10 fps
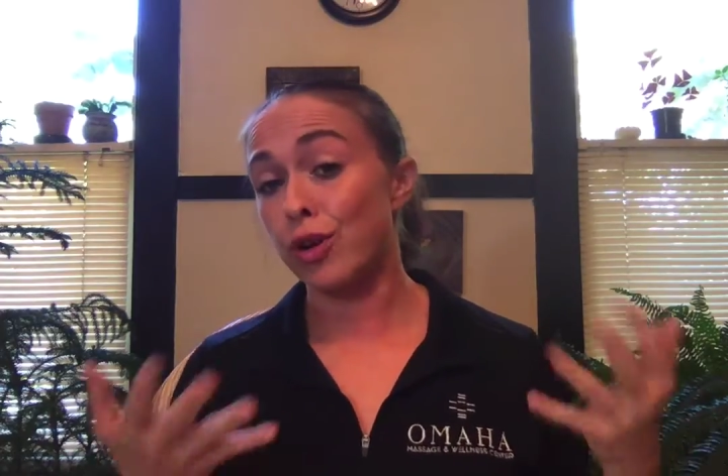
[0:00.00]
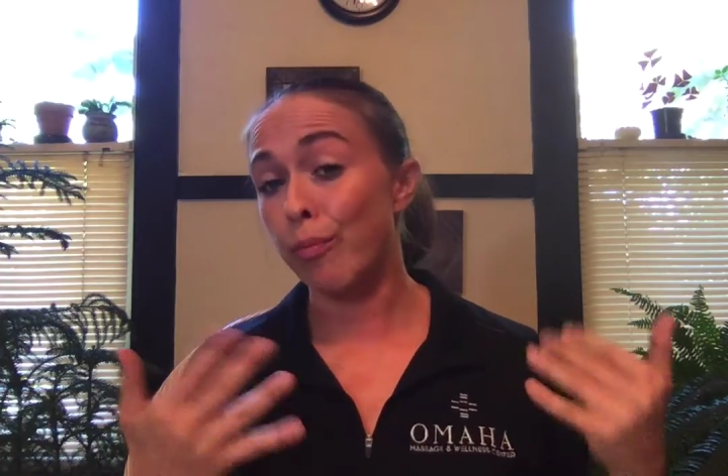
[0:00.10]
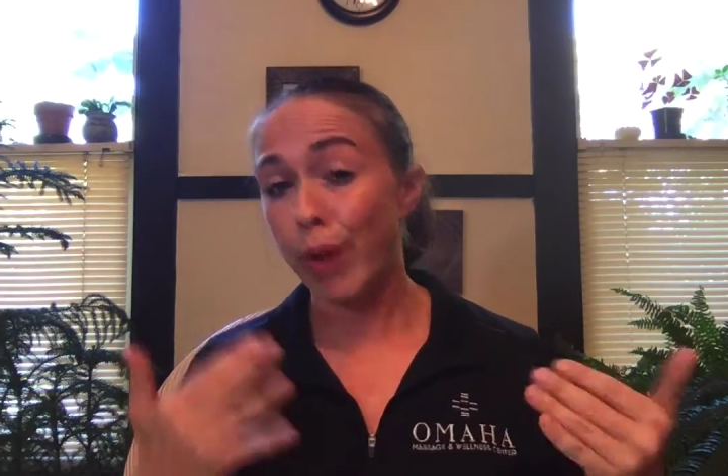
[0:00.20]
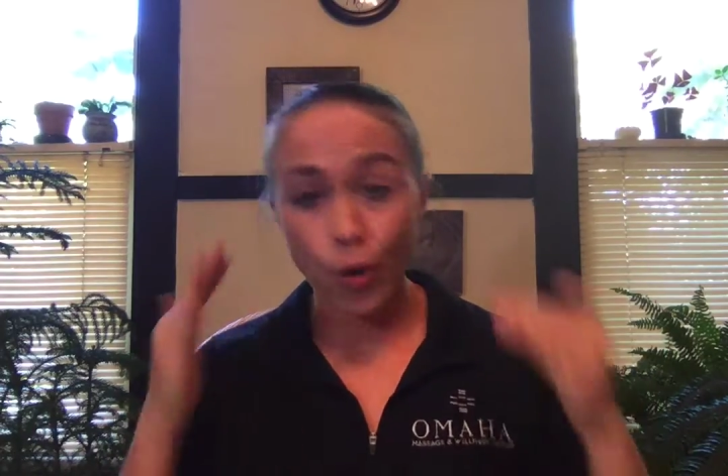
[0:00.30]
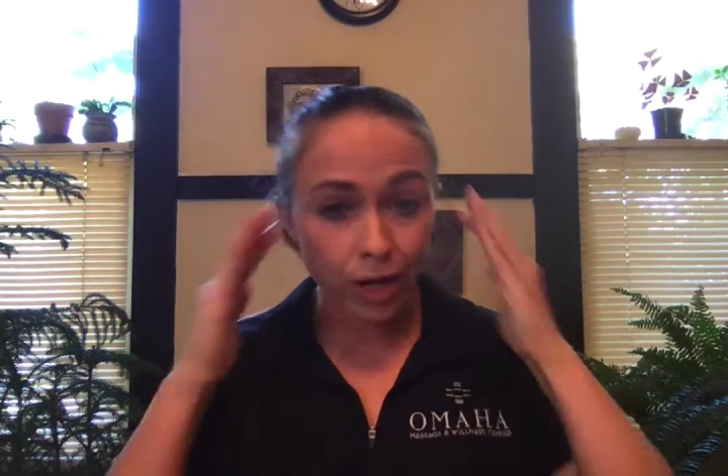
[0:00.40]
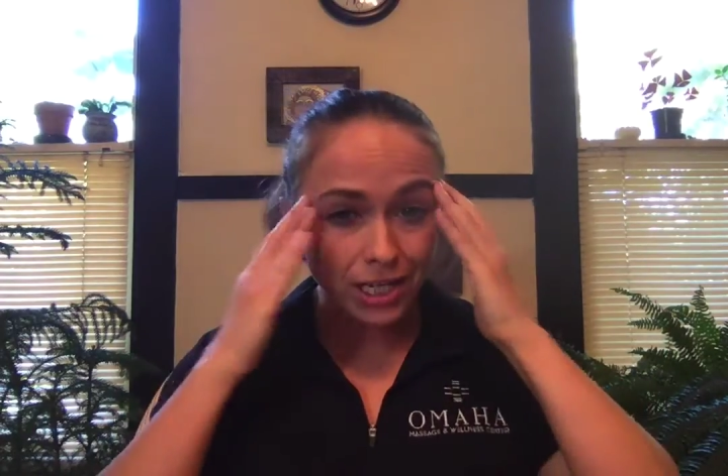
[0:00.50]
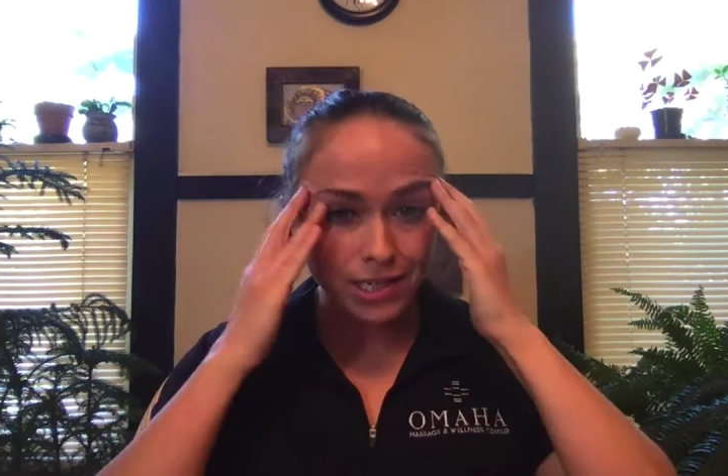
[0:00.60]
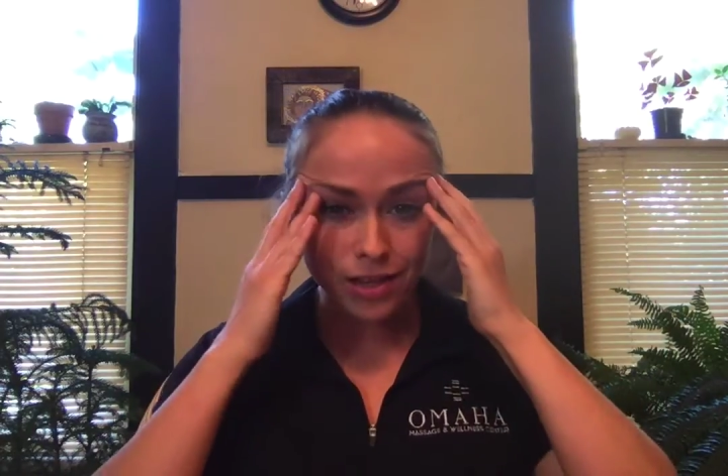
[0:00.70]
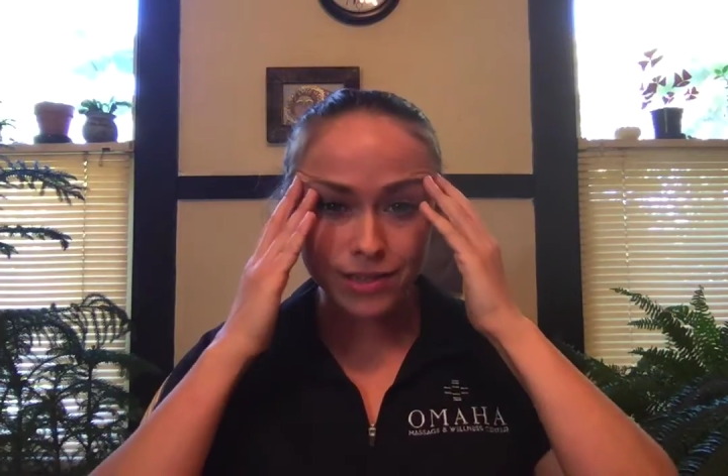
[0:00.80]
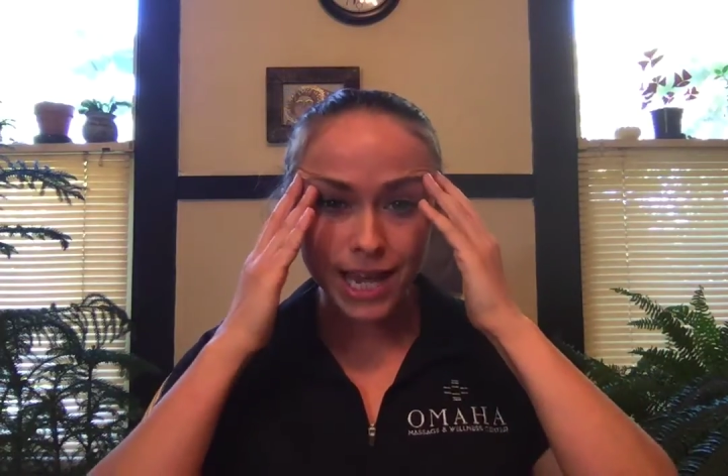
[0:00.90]
component to
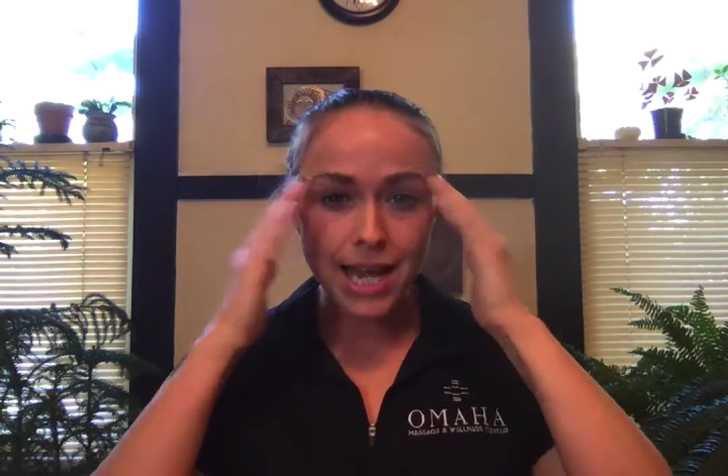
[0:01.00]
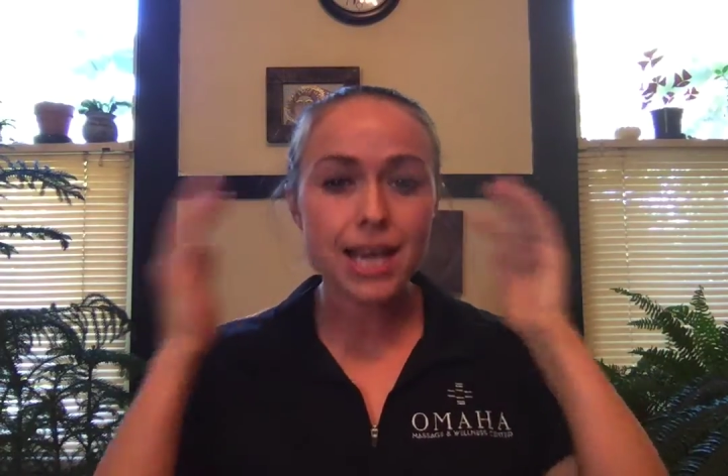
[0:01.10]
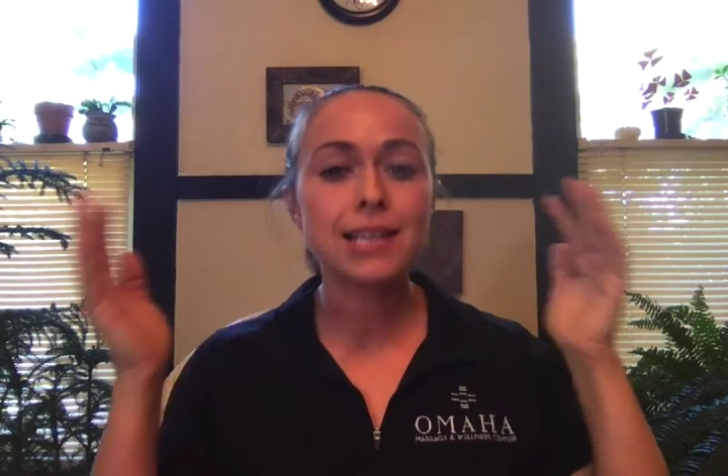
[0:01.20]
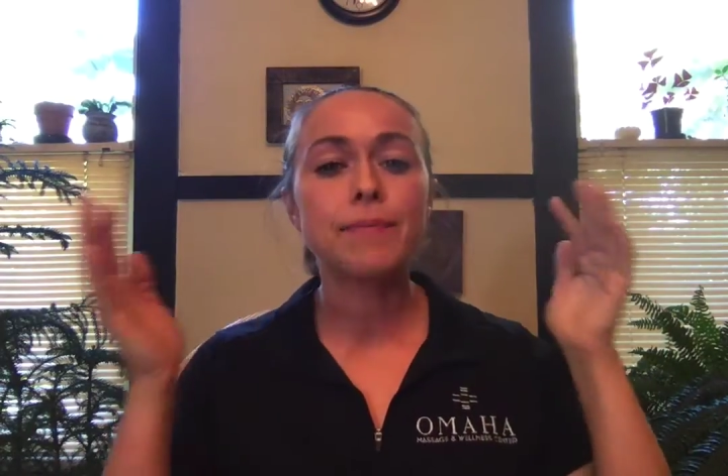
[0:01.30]
those headaches,